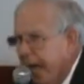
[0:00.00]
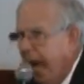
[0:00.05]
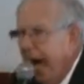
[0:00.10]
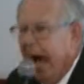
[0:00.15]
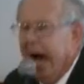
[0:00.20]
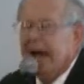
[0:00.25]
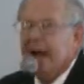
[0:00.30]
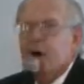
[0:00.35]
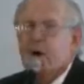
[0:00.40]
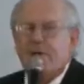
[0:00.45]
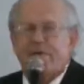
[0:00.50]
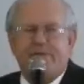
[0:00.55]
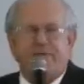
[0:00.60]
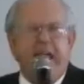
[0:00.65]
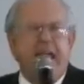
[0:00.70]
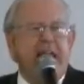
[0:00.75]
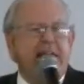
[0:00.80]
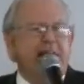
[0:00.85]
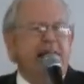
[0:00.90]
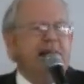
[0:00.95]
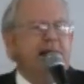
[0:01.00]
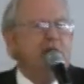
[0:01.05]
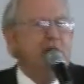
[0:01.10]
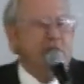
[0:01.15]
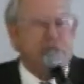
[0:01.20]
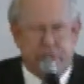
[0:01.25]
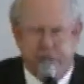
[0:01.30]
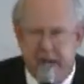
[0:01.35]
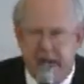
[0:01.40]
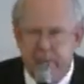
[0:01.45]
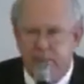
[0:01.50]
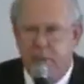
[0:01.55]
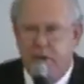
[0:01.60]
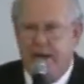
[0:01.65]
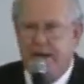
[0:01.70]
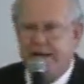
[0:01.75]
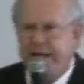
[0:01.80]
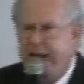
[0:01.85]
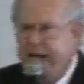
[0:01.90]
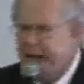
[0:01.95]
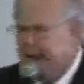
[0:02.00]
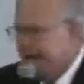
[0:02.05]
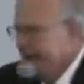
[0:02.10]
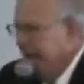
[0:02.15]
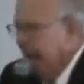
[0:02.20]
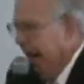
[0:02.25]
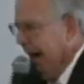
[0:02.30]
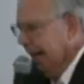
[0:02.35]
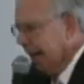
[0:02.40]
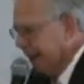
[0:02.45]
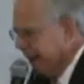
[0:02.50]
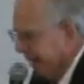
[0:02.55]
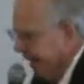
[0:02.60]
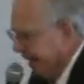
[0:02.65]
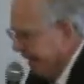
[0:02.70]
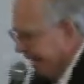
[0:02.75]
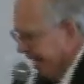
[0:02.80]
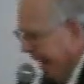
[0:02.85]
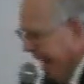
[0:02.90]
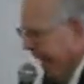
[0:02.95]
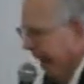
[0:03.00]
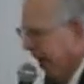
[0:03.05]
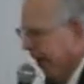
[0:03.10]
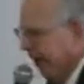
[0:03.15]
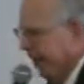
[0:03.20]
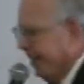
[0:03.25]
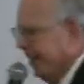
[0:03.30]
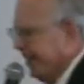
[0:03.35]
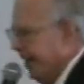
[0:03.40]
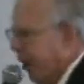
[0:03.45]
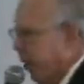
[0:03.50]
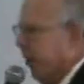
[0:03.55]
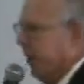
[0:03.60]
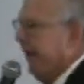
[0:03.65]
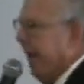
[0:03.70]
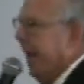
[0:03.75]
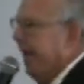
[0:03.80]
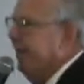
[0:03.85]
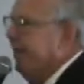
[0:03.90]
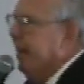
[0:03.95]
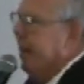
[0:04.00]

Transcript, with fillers: I don't think that the sheep one day uh, sat down and said, okay,